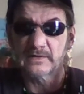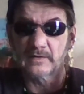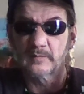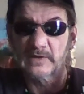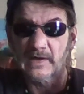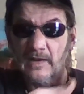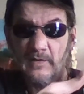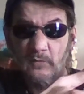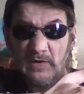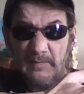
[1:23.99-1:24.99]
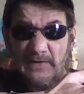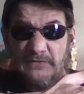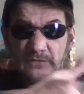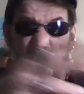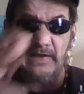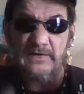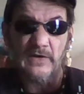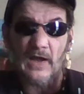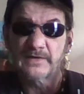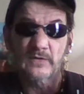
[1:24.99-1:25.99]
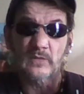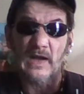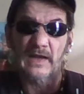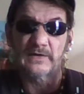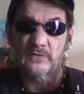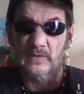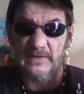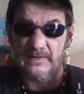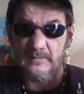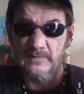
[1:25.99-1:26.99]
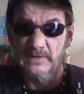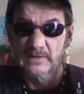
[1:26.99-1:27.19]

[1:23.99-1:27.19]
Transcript: you know, but I wear my jewelry. I don't hide who I am.